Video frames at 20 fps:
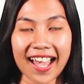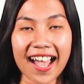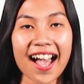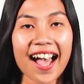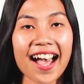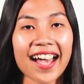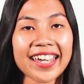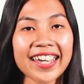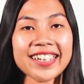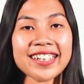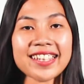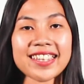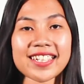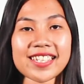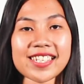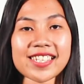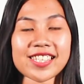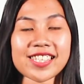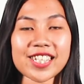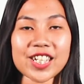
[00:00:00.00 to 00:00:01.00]
Hi,
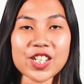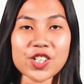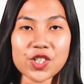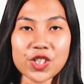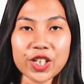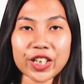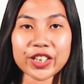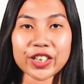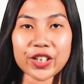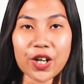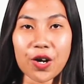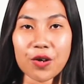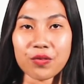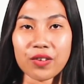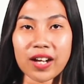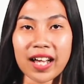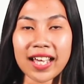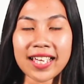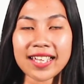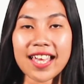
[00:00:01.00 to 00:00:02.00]
this is teacher
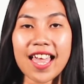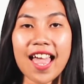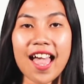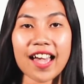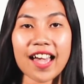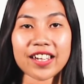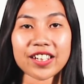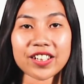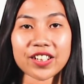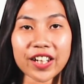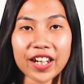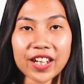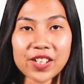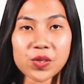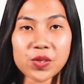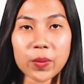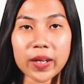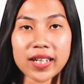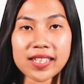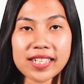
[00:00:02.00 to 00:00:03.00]
Nova. I
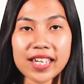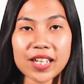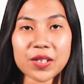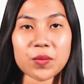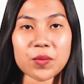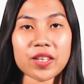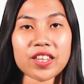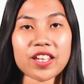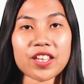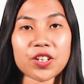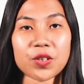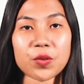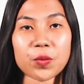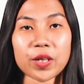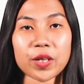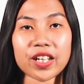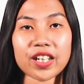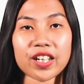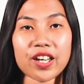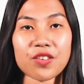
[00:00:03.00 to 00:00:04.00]
graduated with a
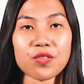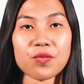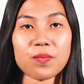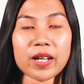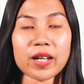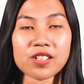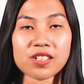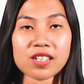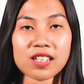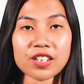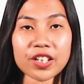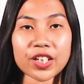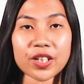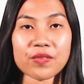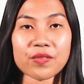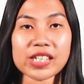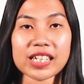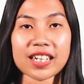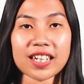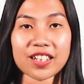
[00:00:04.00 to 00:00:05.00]
degree of Bachelor
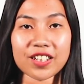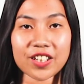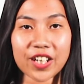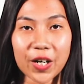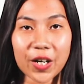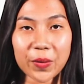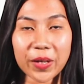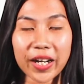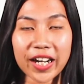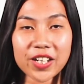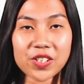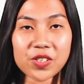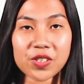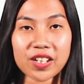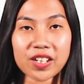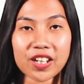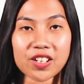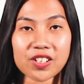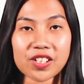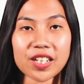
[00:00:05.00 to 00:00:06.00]
of Secondary
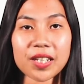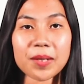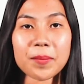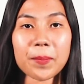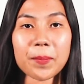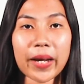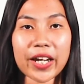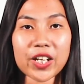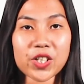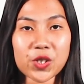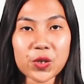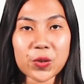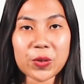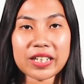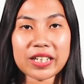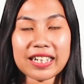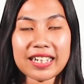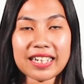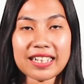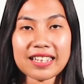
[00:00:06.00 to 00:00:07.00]
Education
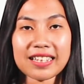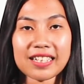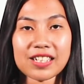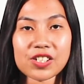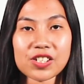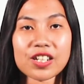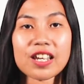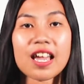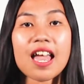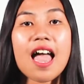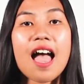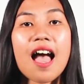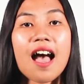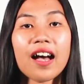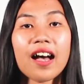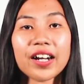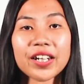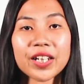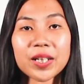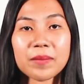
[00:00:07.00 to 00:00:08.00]
majoring English.
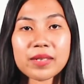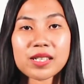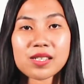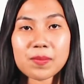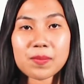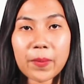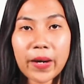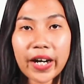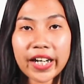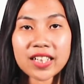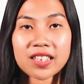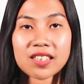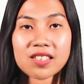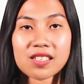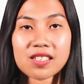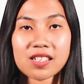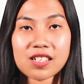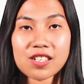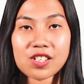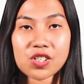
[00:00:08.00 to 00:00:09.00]
I am inspired
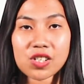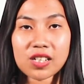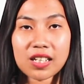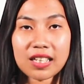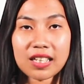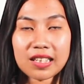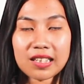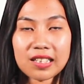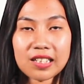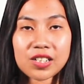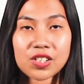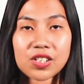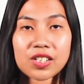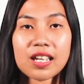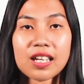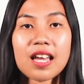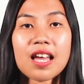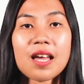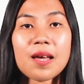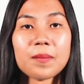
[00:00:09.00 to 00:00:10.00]
to teach English
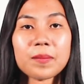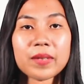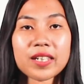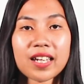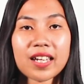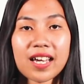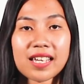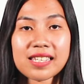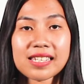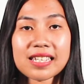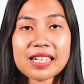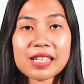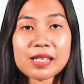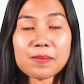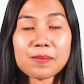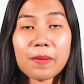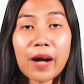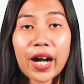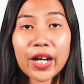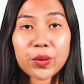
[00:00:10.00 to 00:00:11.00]
because it
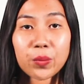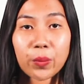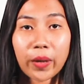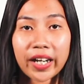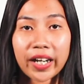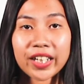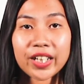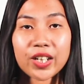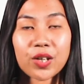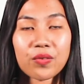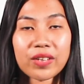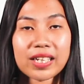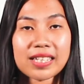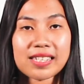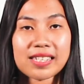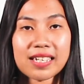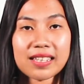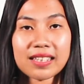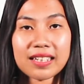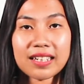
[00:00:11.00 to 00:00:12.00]
is my way of
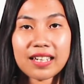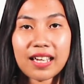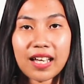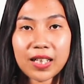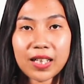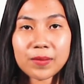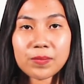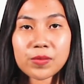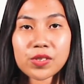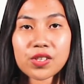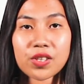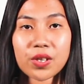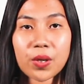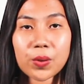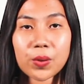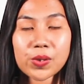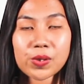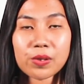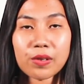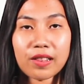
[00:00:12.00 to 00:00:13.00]
extending help to
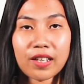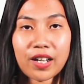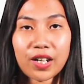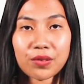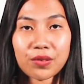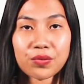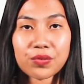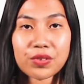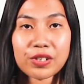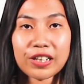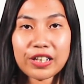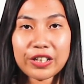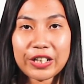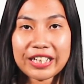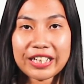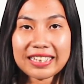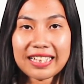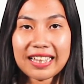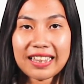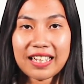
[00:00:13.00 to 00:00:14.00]
those who love to
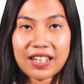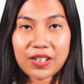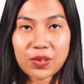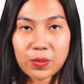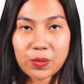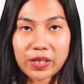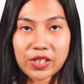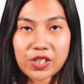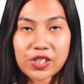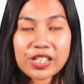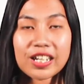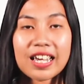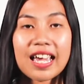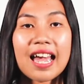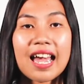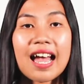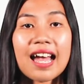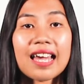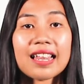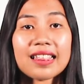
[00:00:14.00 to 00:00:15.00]
learn the language.
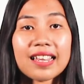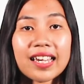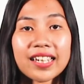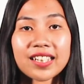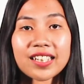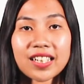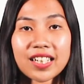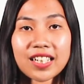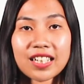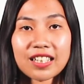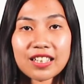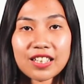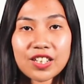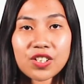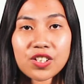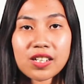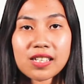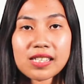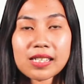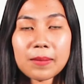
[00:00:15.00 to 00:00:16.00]
I like
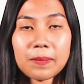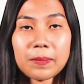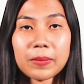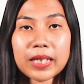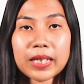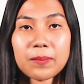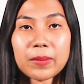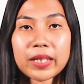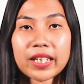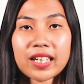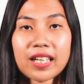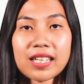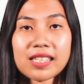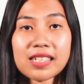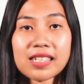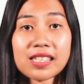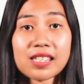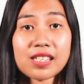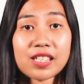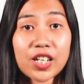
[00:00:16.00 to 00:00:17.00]
English simply
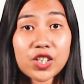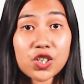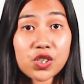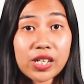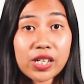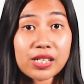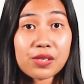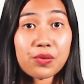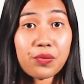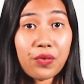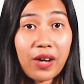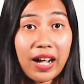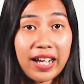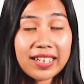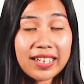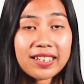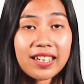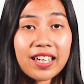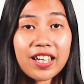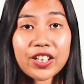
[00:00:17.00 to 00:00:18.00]
because it's not just
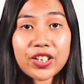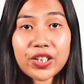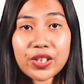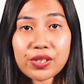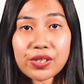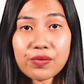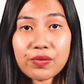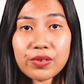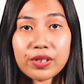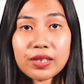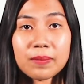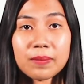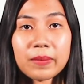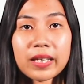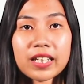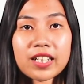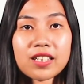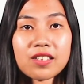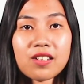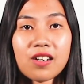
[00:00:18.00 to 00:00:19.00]
fun and useful,
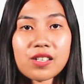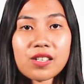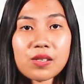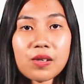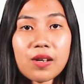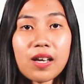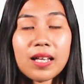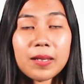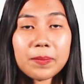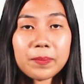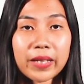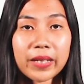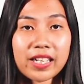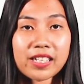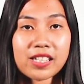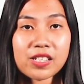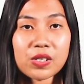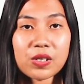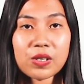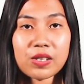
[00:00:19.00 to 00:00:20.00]
but it also helps
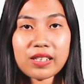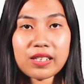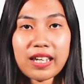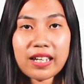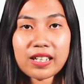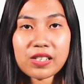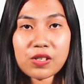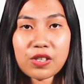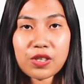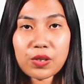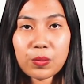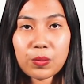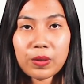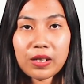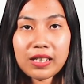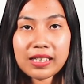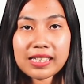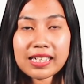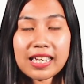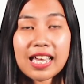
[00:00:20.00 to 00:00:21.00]
us to connect to the
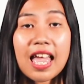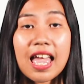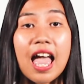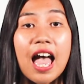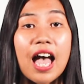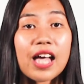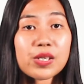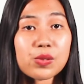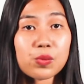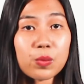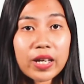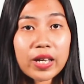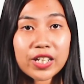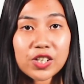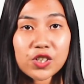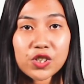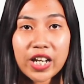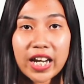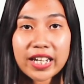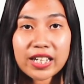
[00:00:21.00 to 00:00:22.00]
world, as
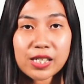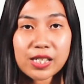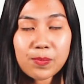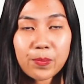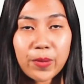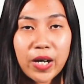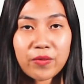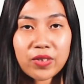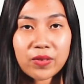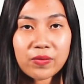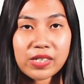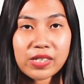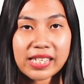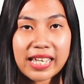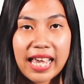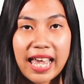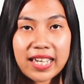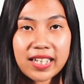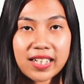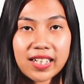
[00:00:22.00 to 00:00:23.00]
what a Chinese proverb
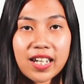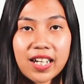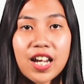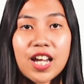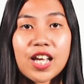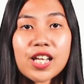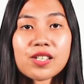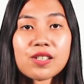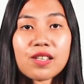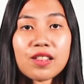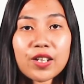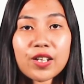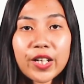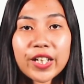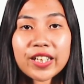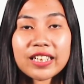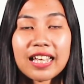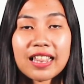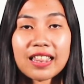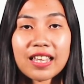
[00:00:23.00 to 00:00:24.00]
said. To
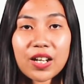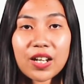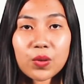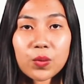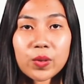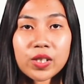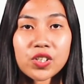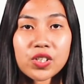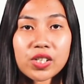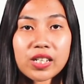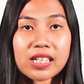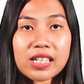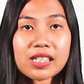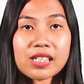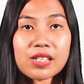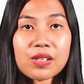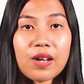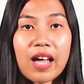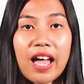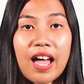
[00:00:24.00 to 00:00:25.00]
learn a language
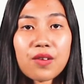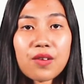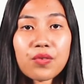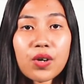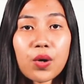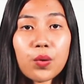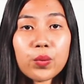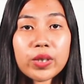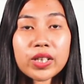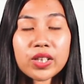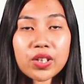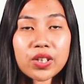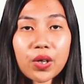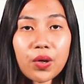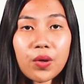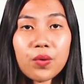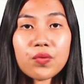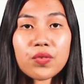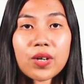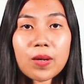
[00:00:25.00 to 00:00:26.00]
is to have a
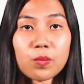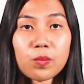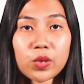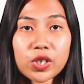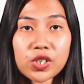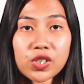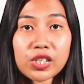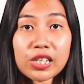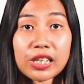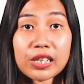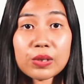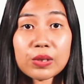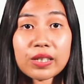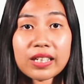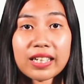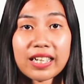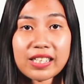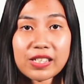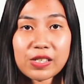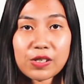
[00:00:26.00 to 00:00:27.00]
window from which to
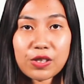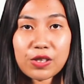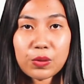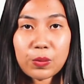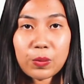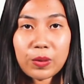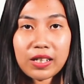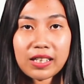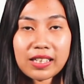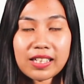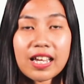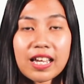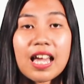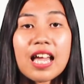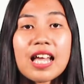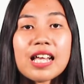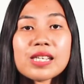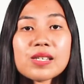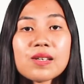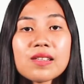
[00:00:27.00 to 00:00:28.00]
look at to the world.
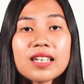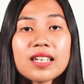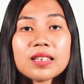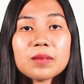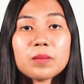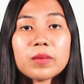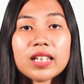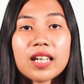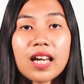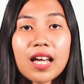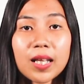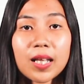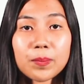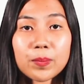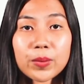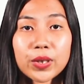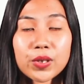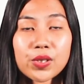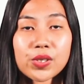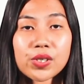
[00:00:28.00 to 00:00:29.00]
So let me
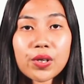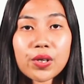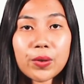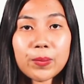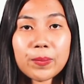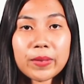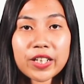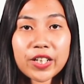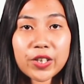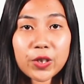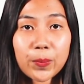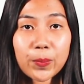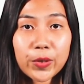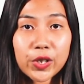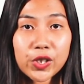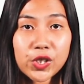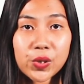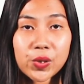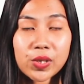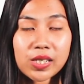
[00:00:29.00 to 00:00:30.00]
help you to open an
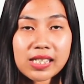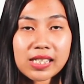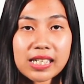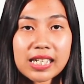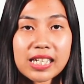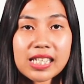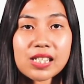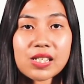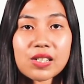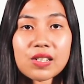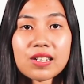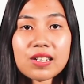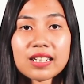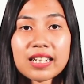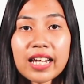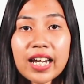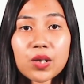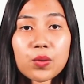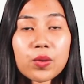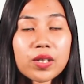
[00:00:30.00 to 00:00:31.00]
opportunity to
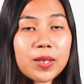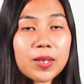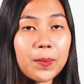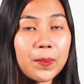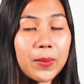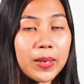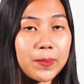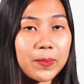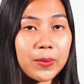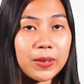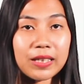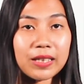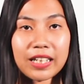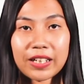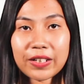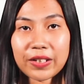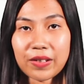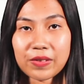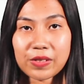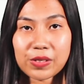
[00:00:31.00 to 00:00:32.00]
connect with the people
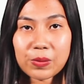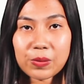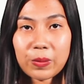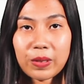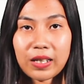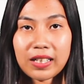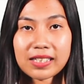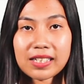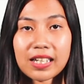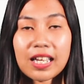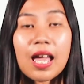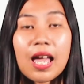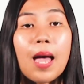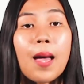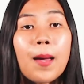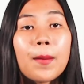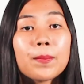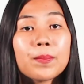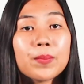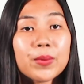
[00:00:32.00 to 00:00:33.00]
around the world.
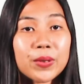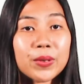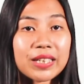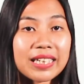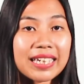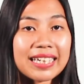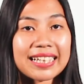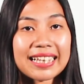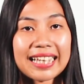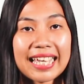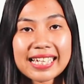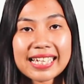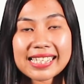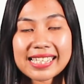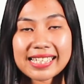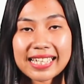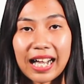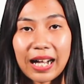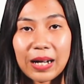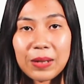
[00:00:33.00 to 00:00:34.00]
Book a
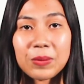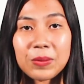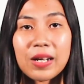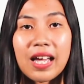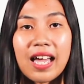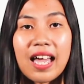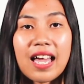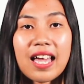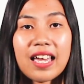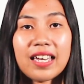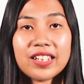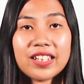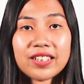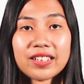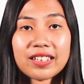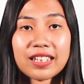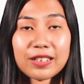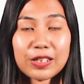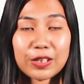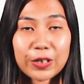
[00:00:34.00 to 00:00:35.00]
class now
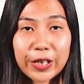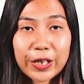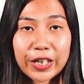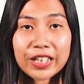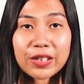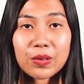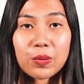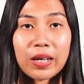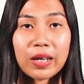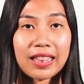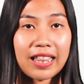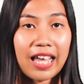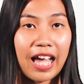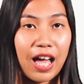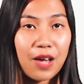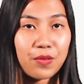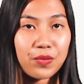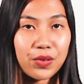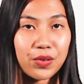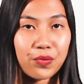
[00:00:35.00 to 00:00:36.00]
and learn while
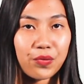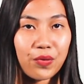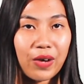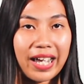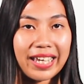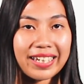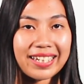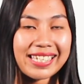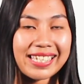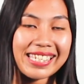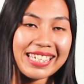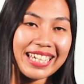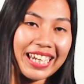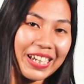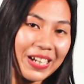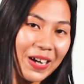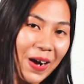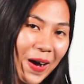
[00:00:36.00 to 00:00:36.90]
having fun. See you